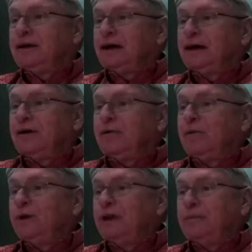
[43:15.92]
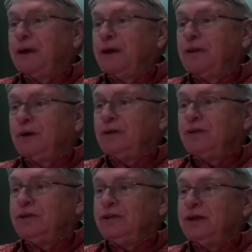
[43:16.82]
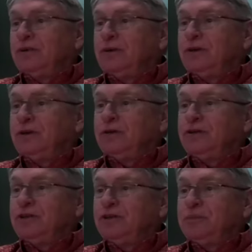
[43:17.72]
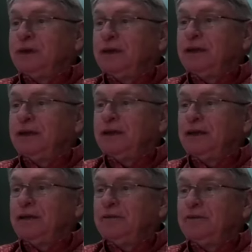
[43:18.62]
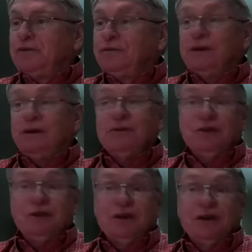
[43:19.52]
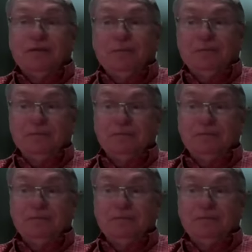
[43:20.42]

uh, we meddle once, now we are just meddling in others' affairs again.